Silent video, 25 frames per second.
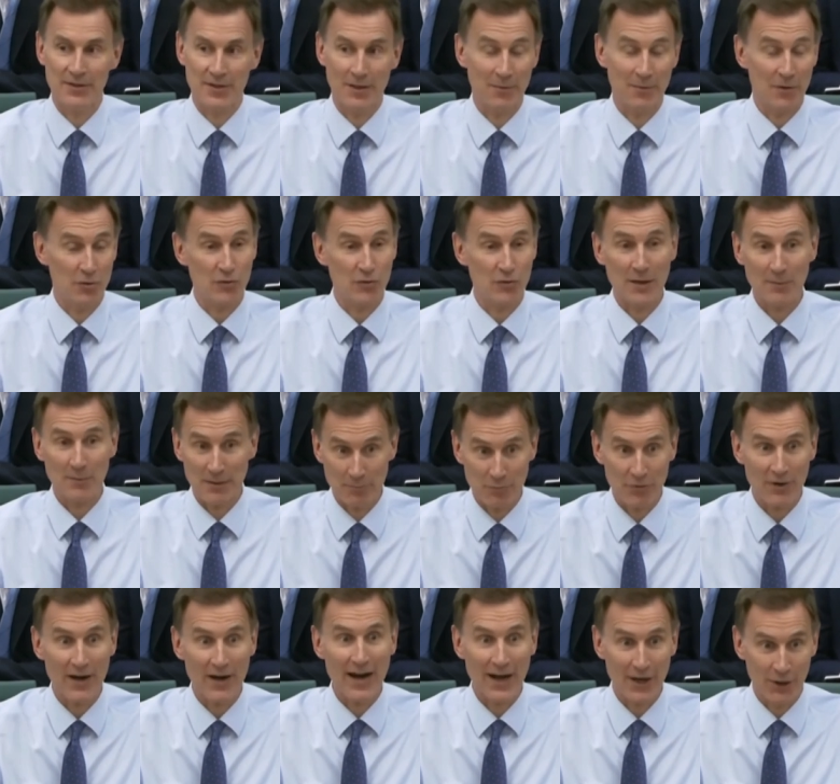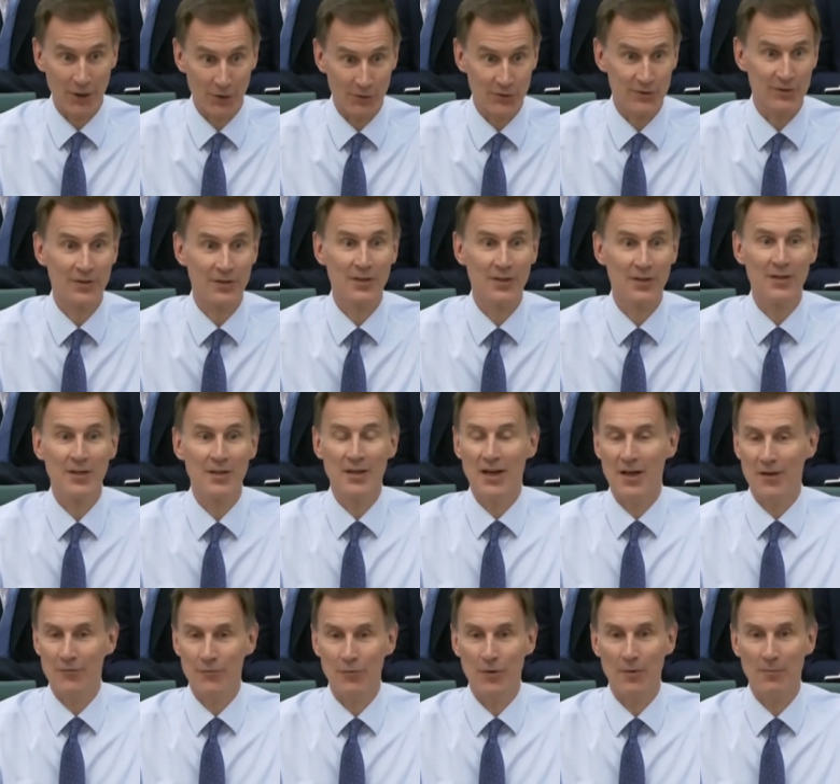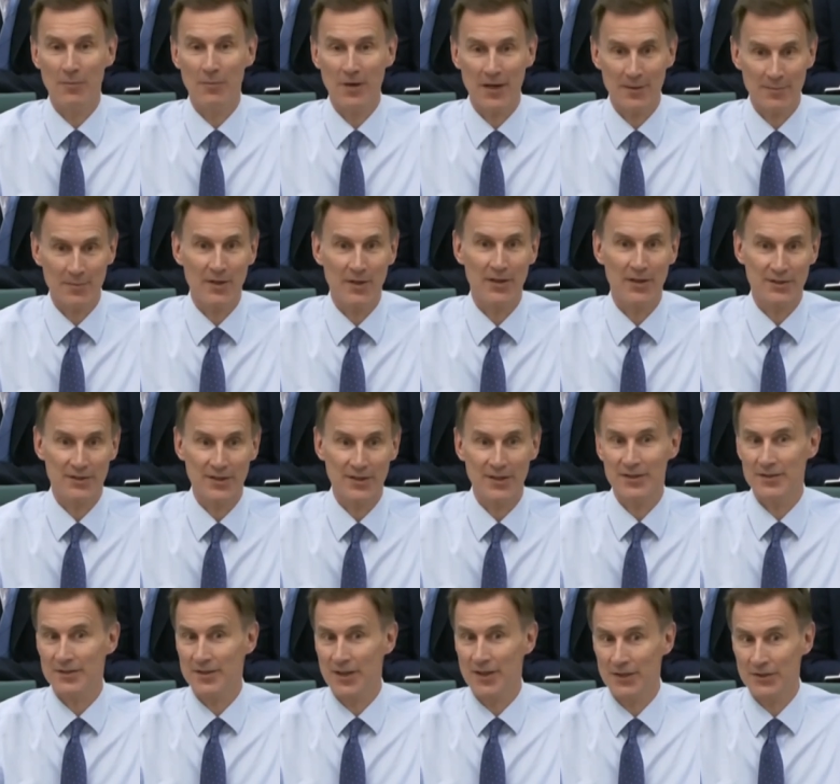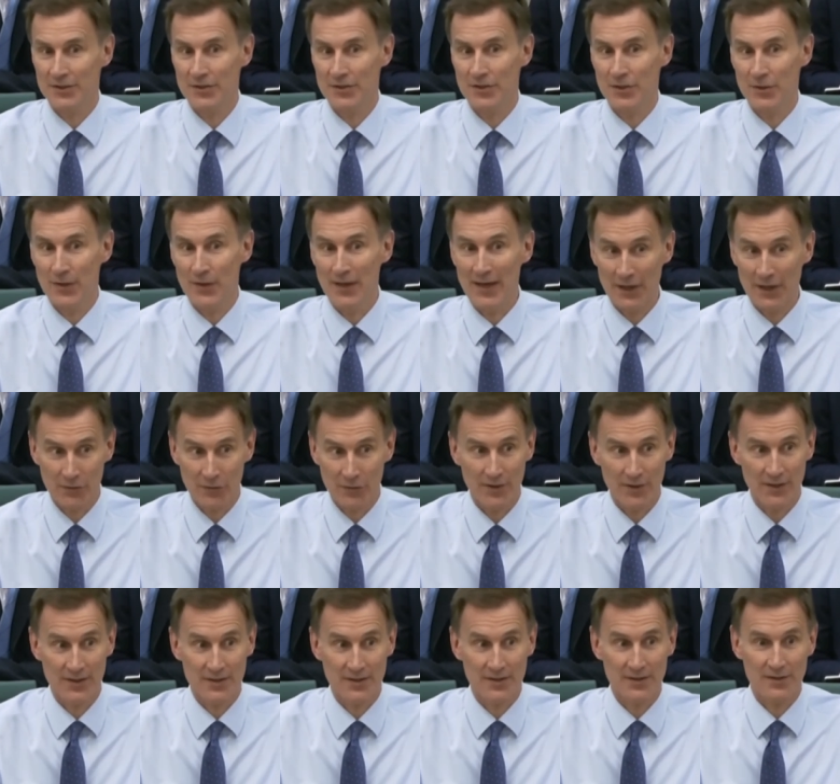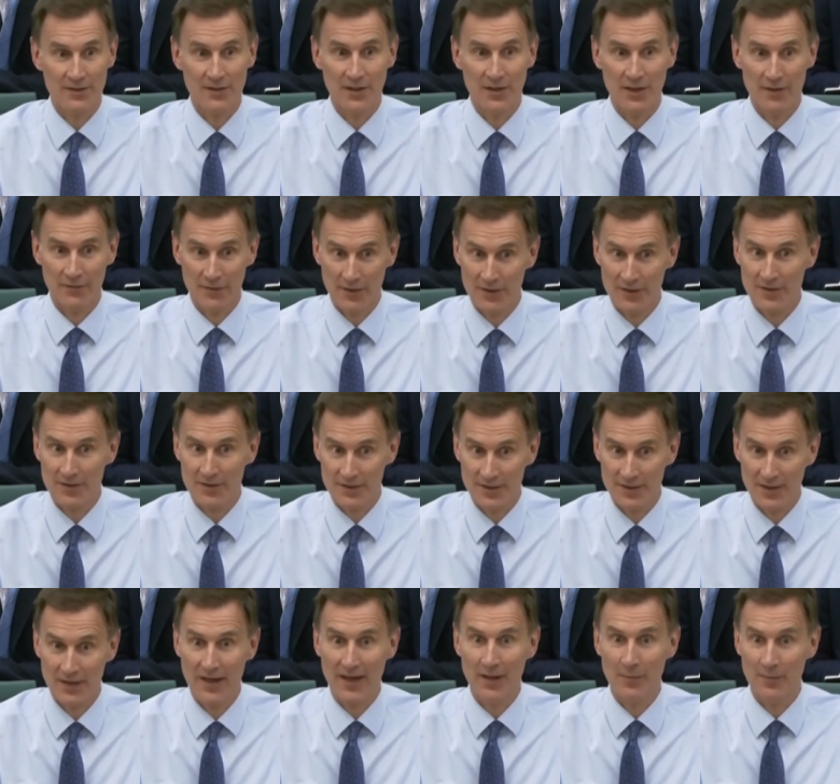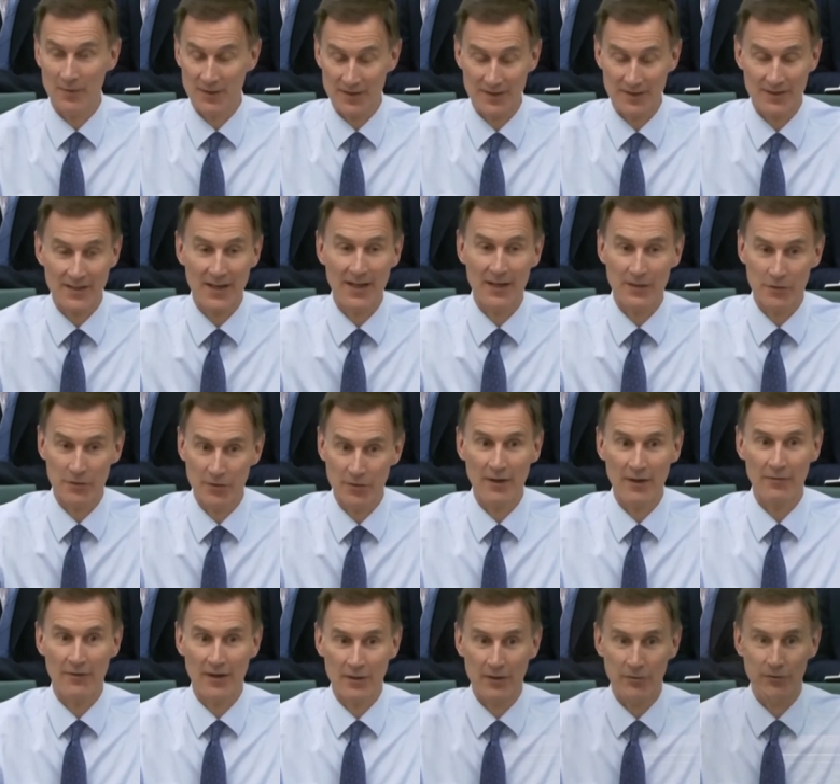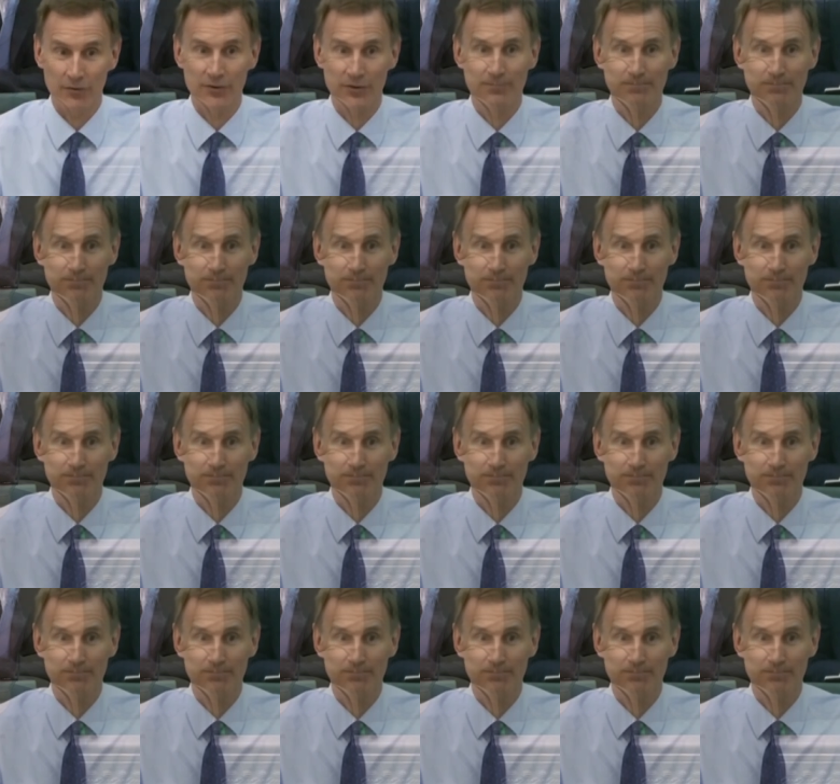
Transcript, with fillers: I'm incredibly proud of what my party has done to increase diversity, and we stand on that record.